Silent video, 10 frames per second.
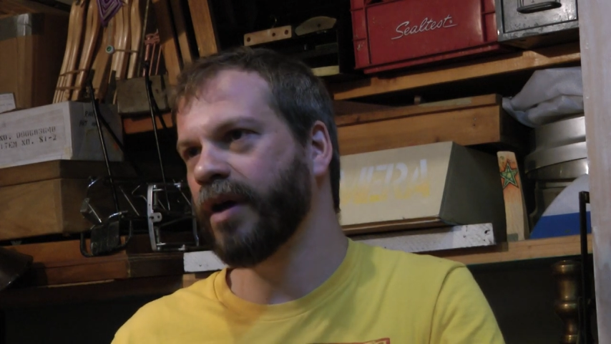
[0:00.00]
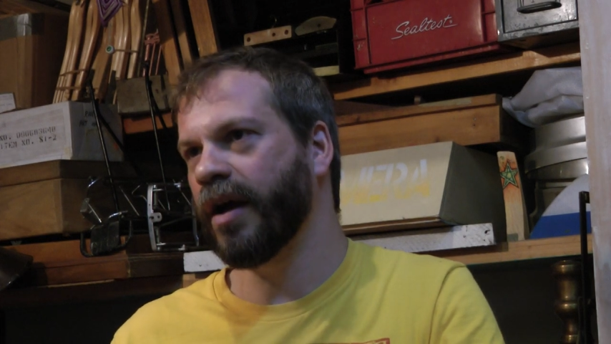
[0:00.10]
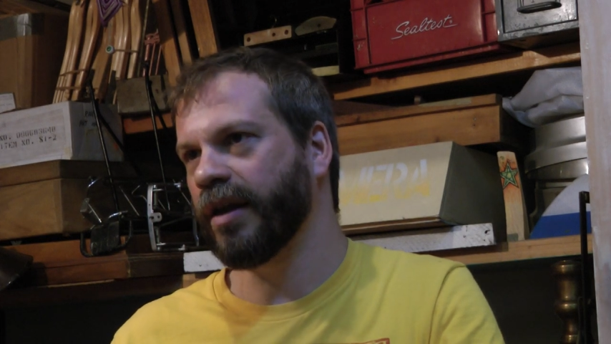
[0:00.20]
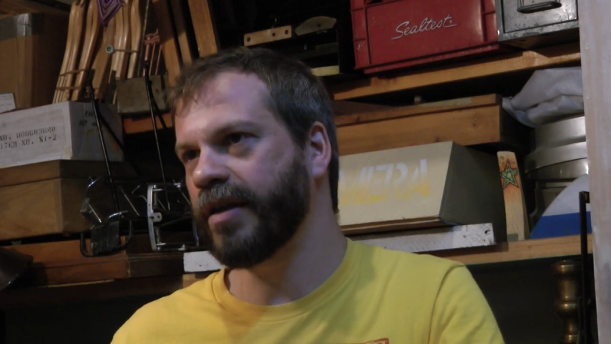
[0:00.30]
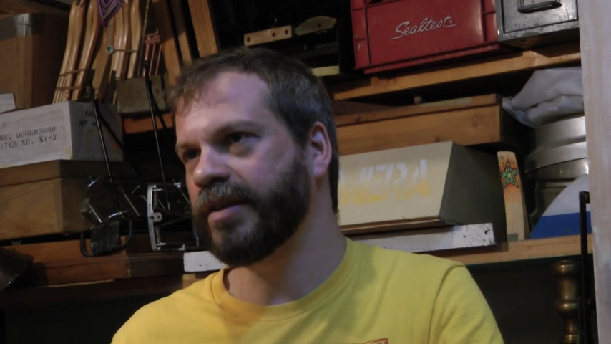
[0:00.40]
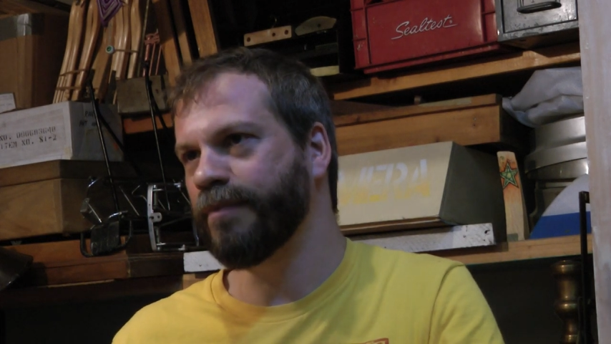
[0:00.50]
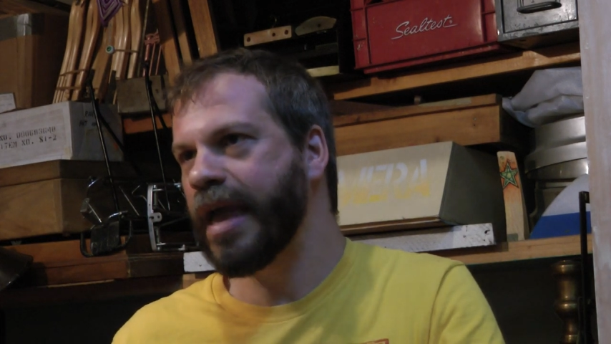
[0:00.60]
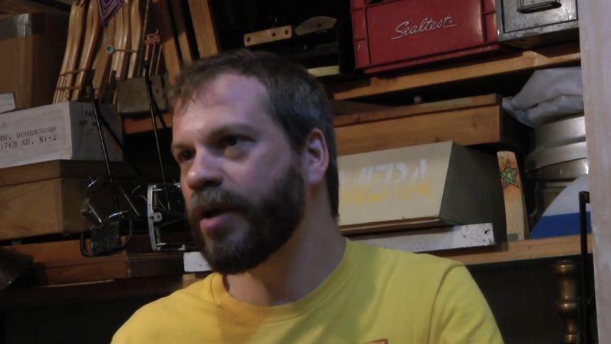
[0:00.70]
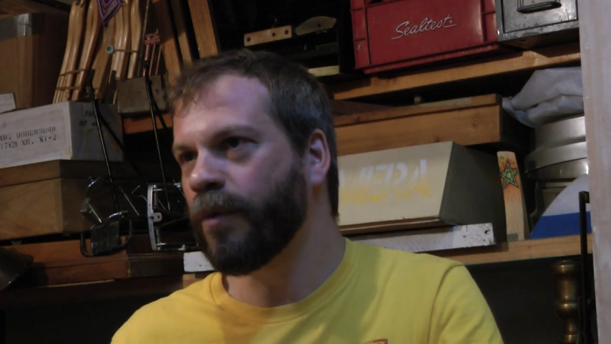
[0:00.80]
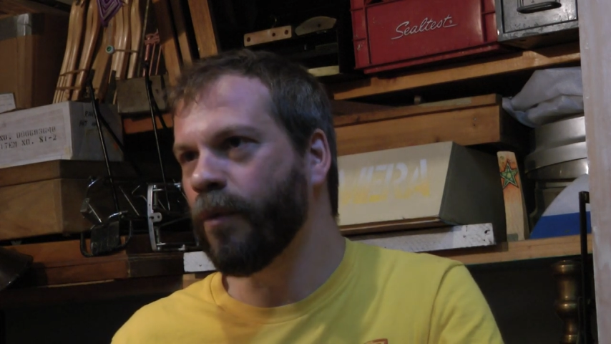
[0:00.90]
I'd like to
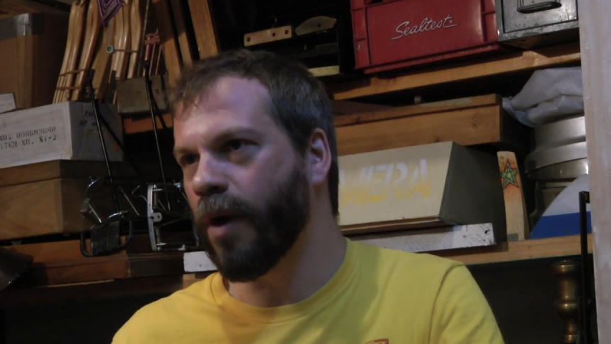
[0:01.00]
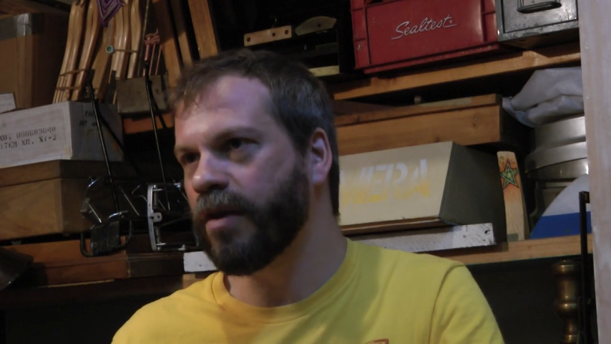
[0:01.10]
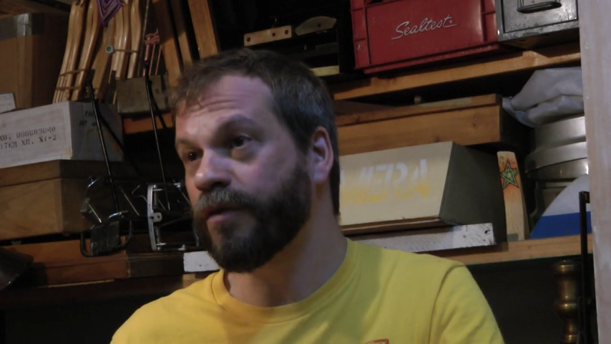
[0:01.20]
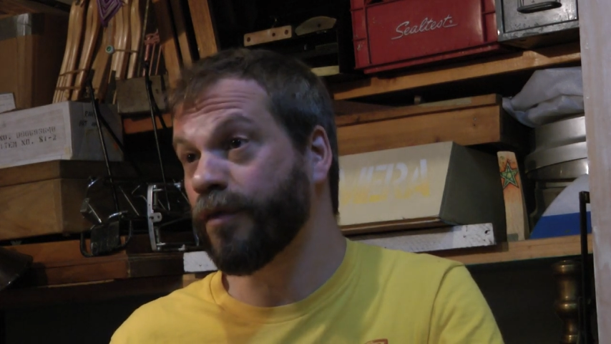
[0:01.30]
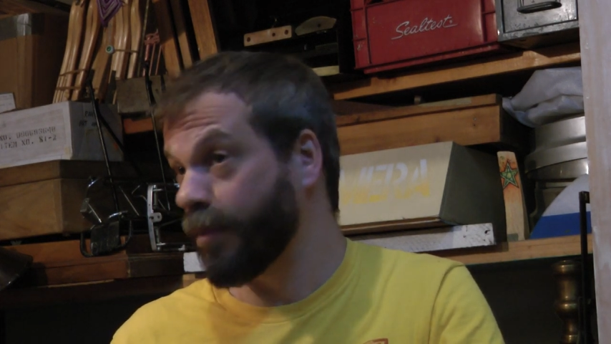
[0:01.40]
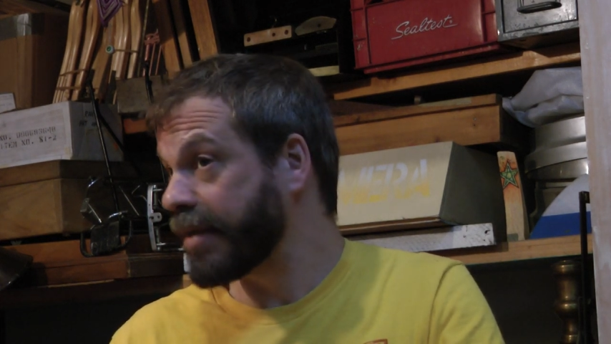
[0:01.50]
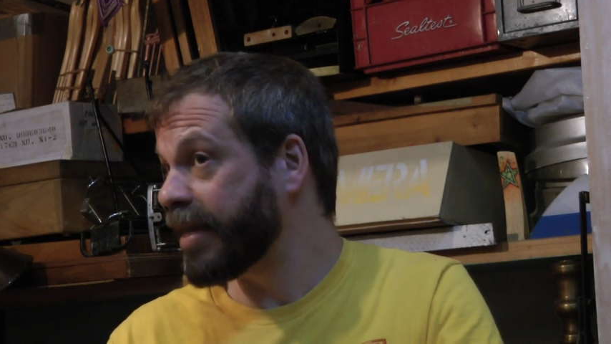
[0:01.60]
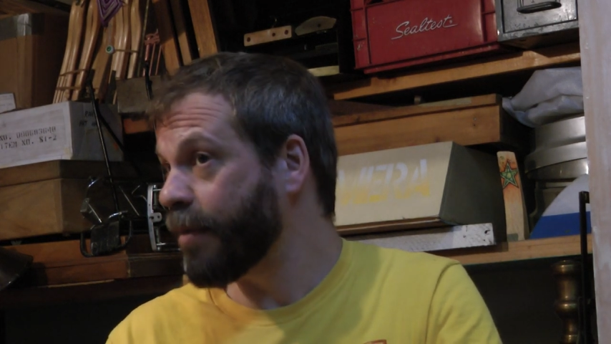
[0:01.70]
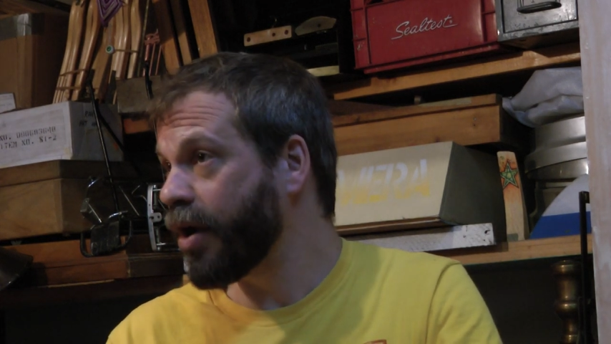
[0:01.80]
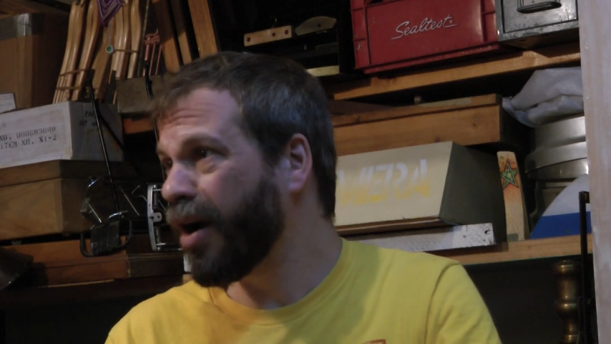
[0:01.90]
make one from
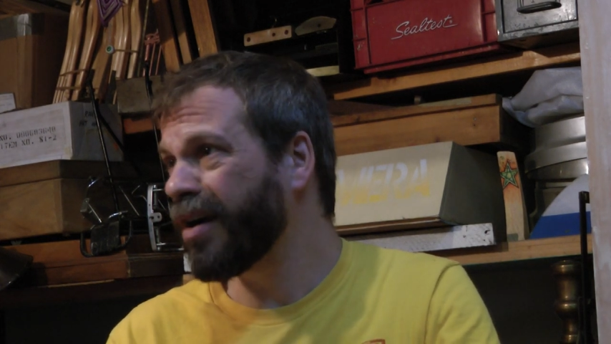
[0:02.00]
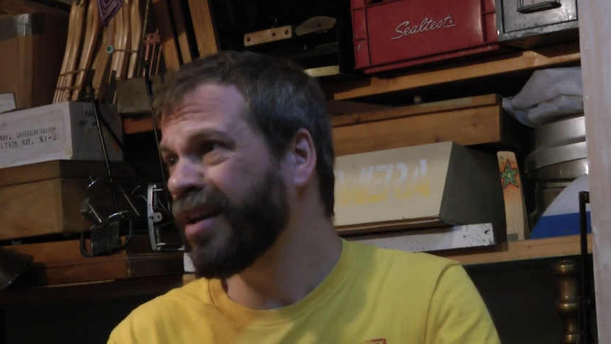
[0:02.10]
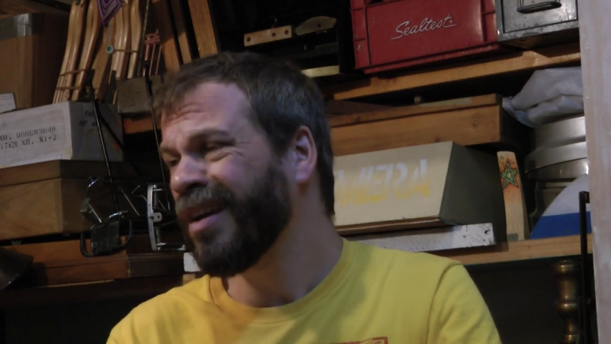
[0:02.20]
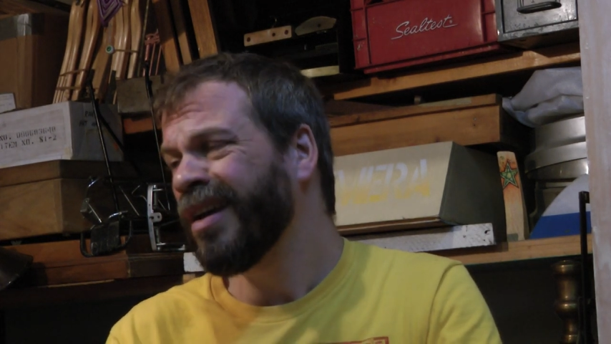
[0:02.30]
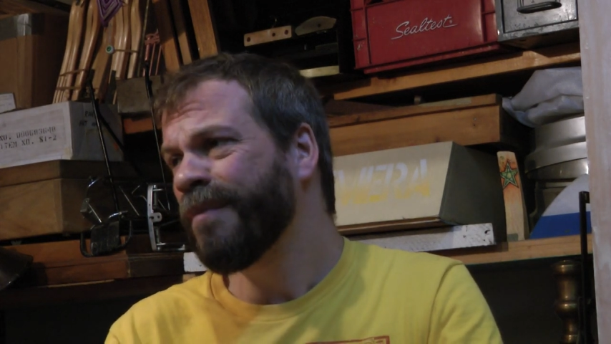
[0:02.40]
let's say my art,